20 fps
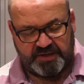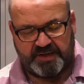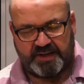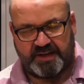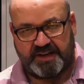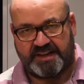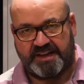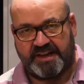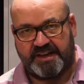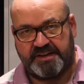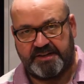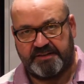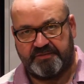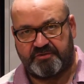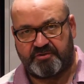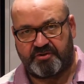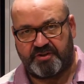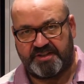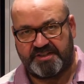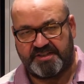I kind
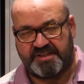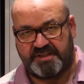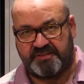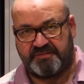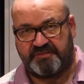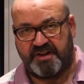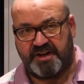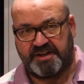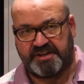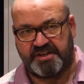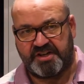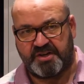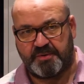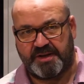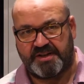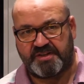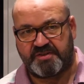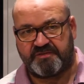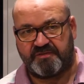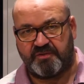of tried to define a new
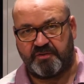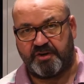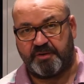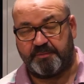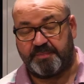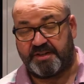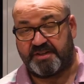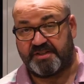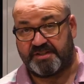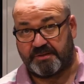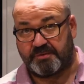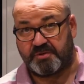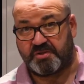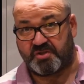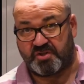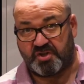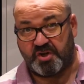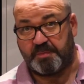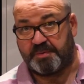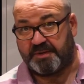edge for it because I was
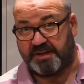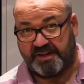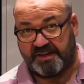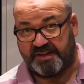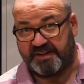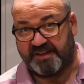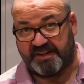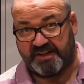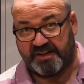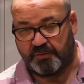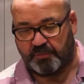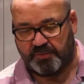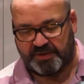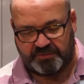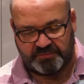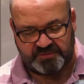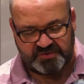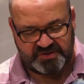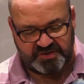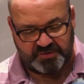stupid and I didn't know what I
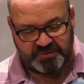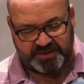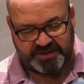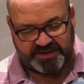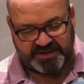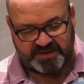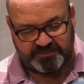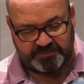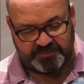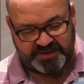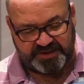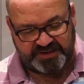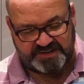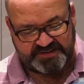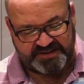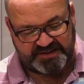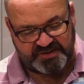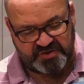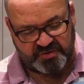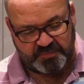was doing and hadn't paid
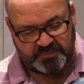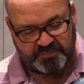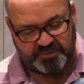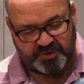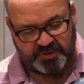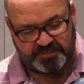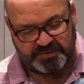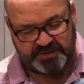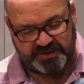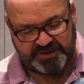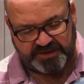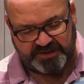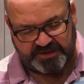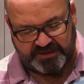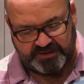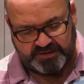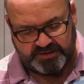attention properly.